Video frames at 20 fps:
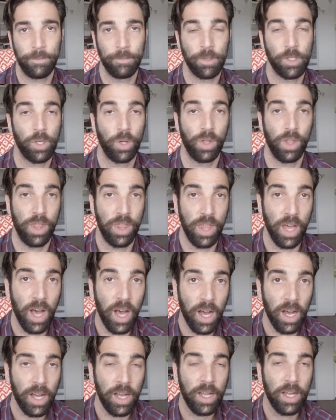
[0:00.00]
So
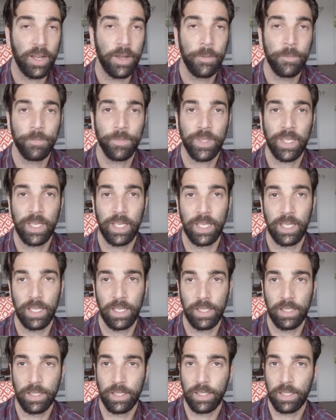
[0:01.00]
the
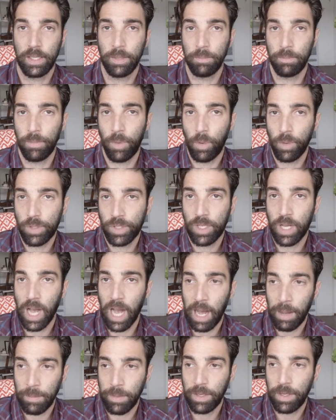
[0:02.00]
is the most
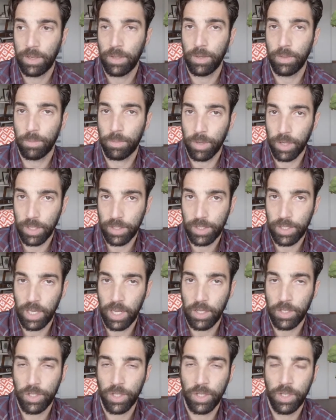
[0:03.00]
common
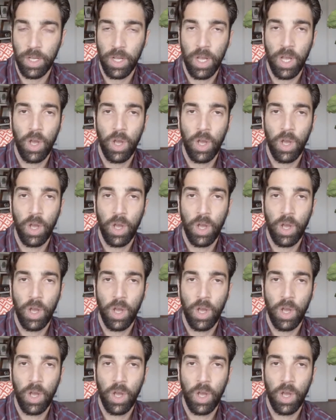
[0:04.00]
pronunciation.